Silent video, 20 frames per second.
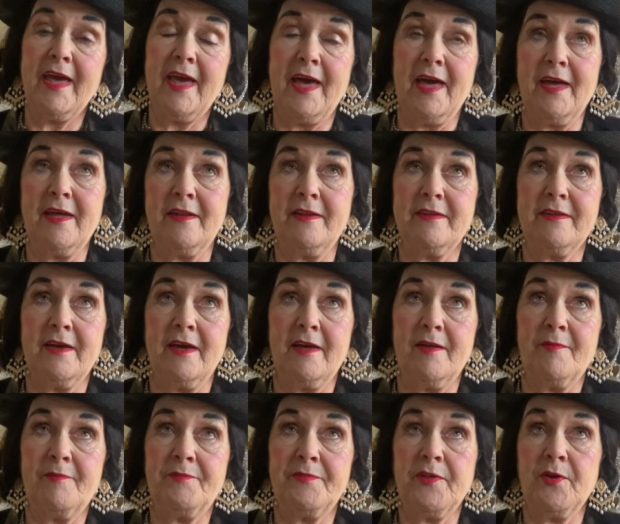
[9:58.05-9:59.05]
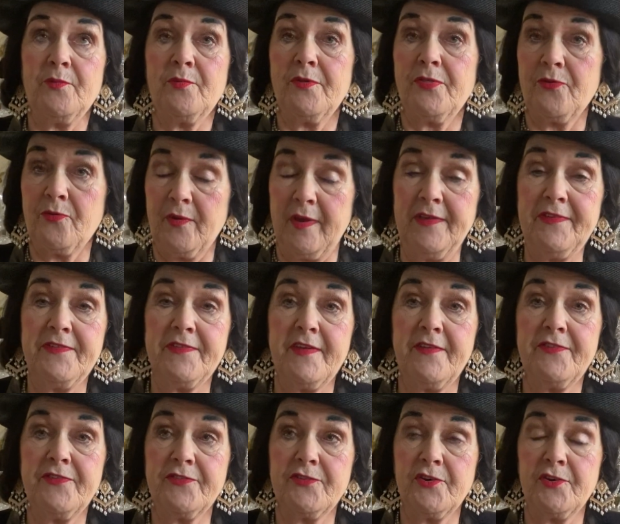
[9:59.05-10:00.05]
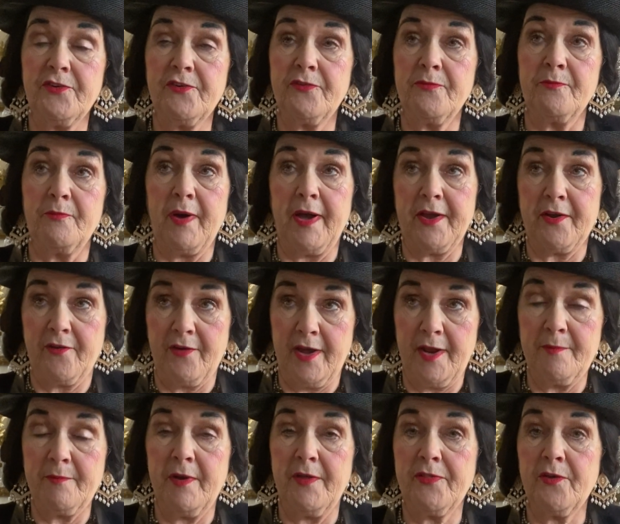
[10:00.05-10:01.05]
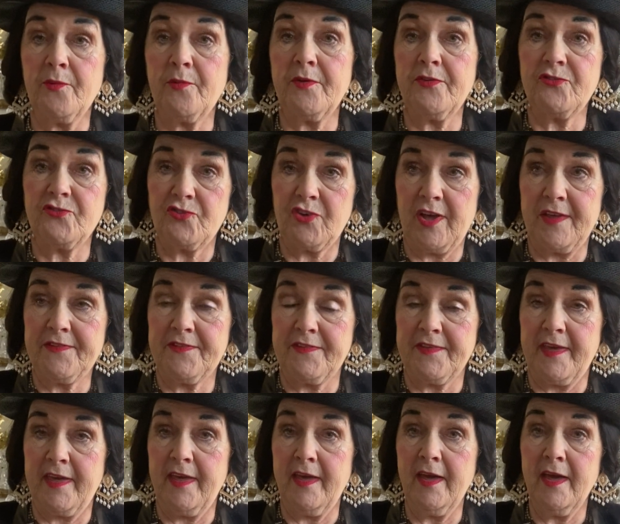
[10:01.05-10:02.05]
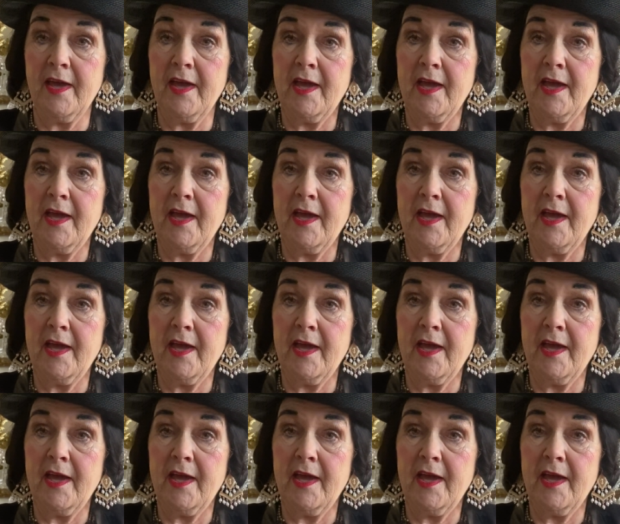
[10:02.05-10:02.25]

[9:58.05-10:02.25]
And there were 3 sisters. My grandmother was Jessie,